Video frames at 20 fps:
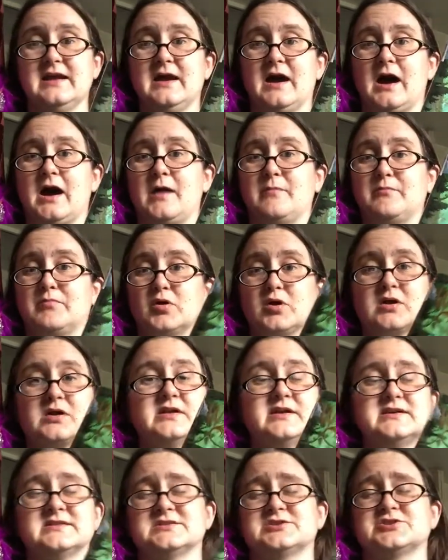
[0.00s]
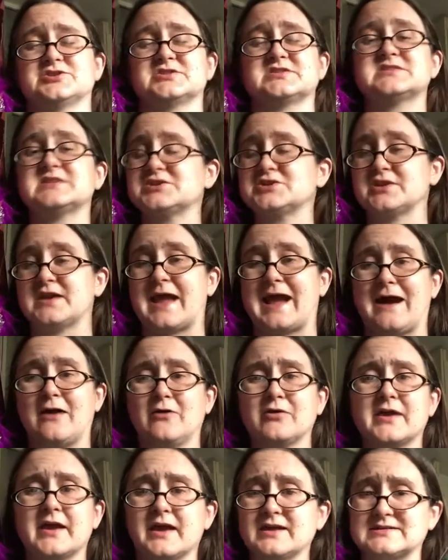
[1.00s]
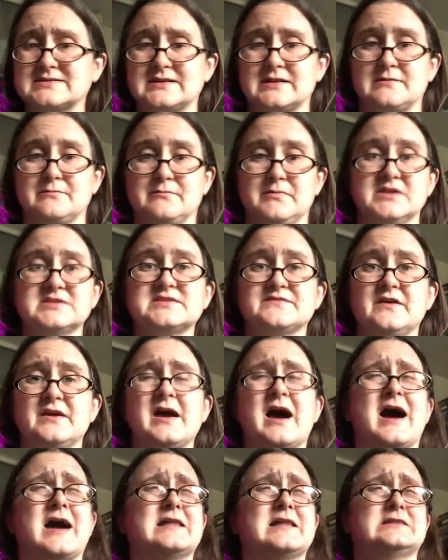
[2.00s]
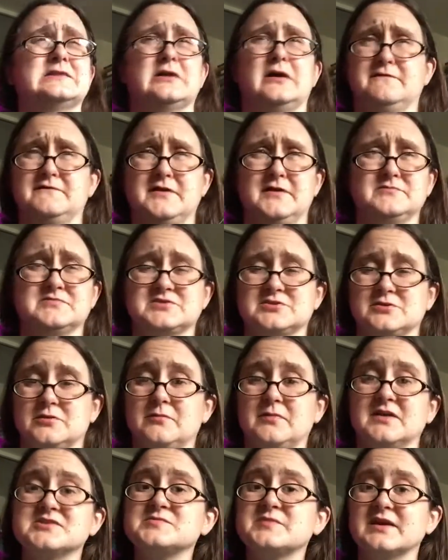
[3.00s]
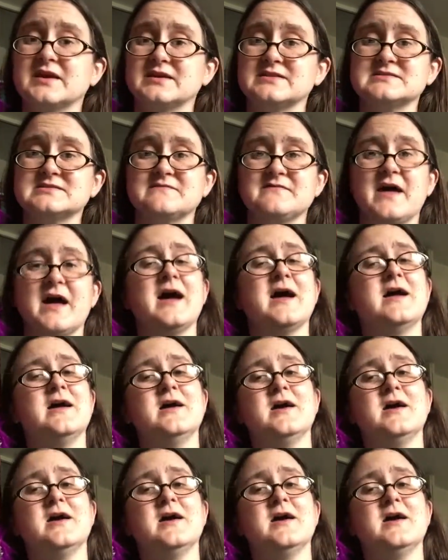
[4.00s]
Barkley is just such an outcast and a misfit. I loved him so much because of that.